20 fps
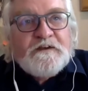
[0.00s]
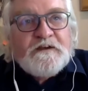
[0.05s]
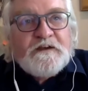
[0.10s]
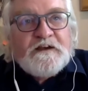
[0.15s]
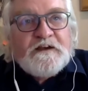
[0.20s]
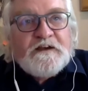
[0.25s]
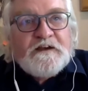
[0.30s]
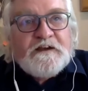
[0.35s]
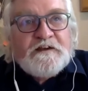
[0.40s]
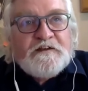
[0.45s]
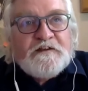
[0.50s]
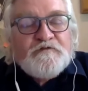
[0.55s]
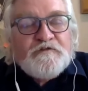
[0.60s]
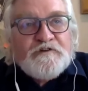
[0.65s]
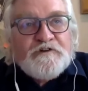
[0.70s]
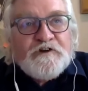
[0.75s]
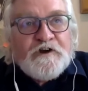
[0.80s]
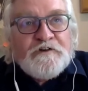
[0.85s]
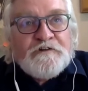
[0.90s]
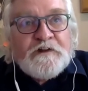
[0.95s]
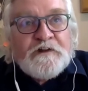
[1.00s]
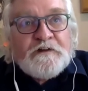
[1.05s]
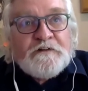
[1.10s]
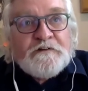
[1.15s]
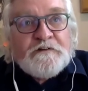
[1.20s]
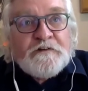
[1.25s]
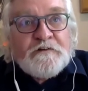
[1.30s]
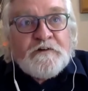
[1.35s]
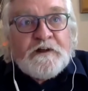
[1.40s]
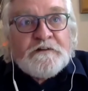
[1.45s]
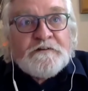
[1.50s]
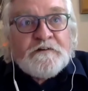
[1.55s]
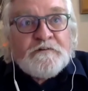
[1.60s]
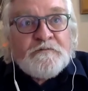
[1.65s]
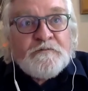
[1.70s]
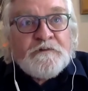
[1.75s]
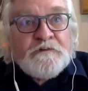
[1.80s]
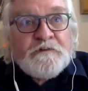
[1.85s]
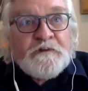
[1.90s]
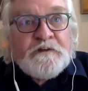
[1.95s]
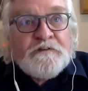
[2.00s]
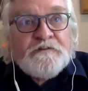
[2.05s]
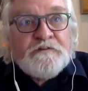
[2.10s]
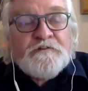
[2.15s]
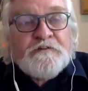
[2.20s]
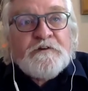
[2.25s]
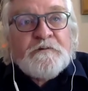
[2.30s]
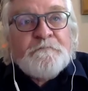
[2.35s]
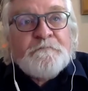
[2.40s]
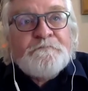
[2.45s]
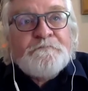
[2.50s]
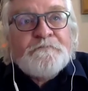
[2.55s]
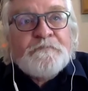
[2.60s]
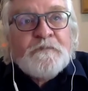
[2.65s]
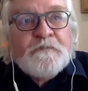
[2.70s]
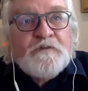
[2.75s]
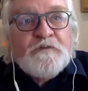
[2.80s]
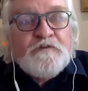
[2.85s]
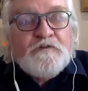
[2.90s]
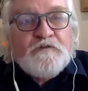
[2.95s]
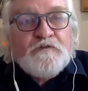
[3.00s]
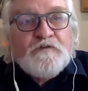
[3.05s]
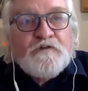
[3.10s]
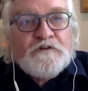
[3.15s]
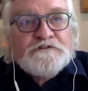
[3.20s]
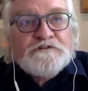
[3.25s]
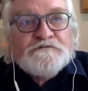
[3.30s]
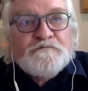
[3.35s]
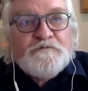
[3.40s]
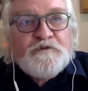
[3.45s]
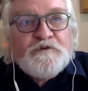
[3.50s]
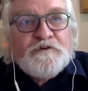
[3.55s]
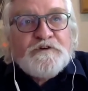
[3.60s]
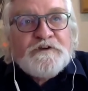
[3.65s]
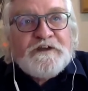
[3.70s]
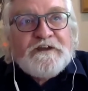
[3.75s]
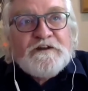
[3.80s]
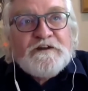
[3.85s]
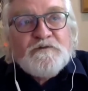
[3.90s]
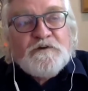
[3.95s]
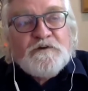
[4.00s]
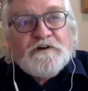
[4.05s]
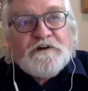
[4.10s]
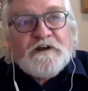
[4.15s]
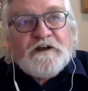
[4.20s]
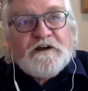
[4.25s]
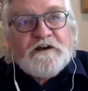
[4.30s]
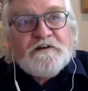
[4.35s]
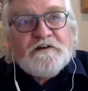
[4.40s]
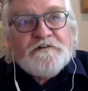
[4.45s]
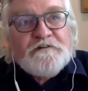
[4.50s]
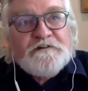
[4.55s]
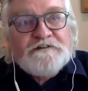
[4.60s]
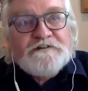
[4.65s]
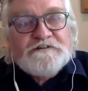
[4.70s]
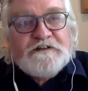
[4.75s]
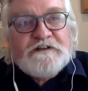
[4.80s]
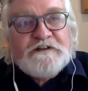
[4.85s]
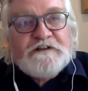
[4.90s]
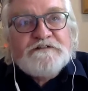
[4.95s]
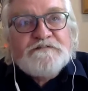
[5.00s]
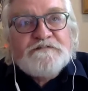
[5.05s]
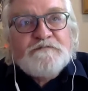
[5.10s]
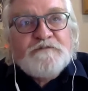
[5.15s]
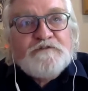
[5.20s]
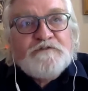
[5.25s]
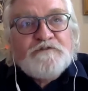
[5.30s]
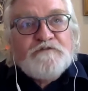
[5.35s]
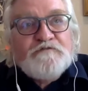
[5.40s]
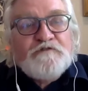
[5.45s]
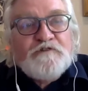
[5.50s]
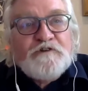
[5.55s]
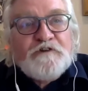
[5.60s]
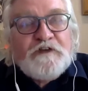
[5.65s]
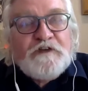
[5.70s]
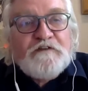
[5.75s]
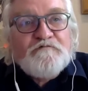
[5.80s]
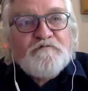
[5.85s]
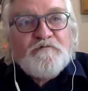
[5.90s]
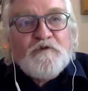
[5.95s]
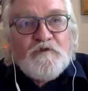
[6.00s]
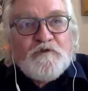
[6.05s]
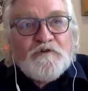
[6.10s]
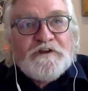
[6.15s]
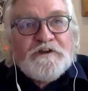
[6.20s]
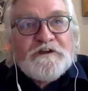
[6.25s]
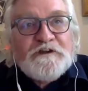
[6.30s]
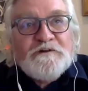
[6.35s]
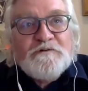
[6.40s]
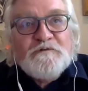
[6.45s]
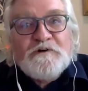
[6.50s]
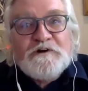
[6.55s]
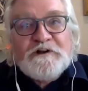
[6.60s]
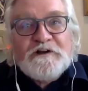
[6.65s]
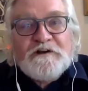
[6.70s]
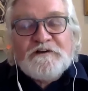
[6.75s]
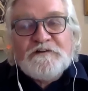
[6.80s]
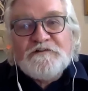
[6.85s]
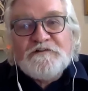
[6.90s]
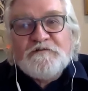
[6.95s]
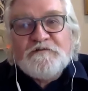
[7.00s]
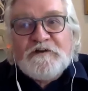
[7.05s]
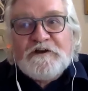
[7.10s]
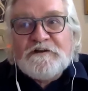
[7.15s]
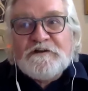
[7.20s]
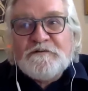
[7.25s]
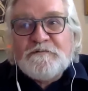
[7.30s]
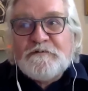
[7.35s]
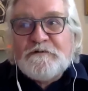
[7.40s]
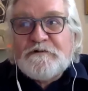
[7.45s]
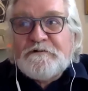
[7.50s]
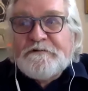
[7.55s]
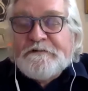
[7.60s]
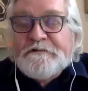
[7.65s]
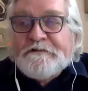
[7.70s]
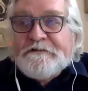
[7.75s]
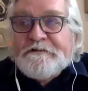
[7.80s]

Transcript: Uh, and if you don't integrate it with Eskom, your cost per kilowatt hour is less, but you've got to have more kilowatt hours available.